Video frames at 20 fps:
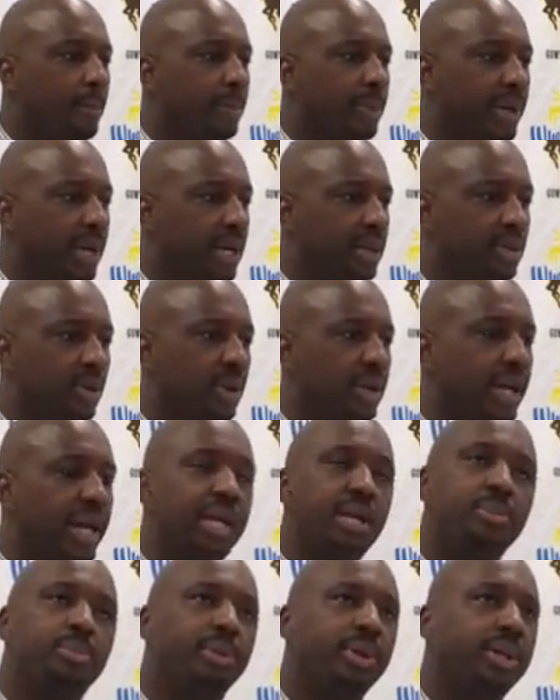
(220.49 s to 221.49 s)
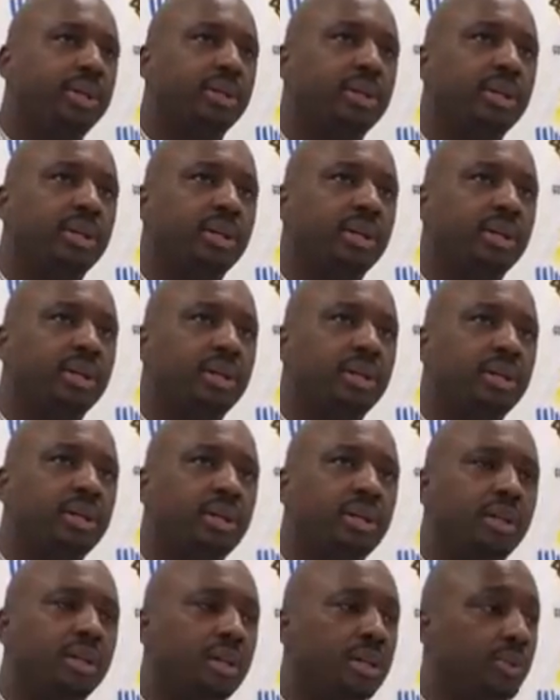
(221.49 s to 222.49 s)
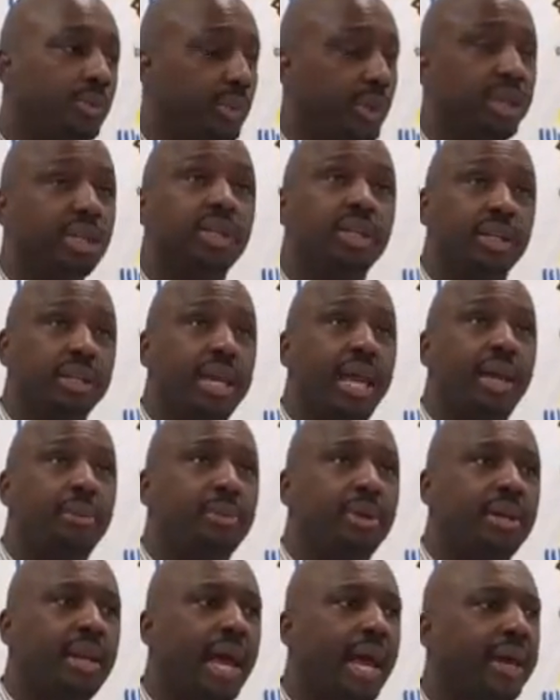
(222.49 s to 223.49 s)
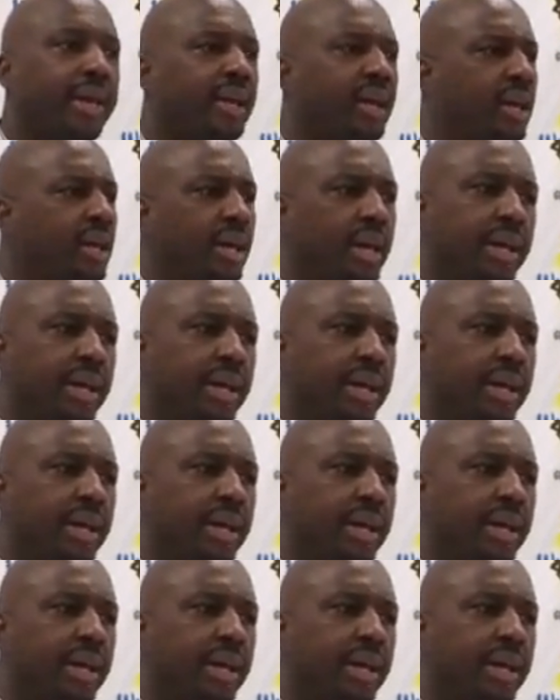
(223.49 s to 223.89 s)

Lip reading: But I thought Hayden played a really good game tonight.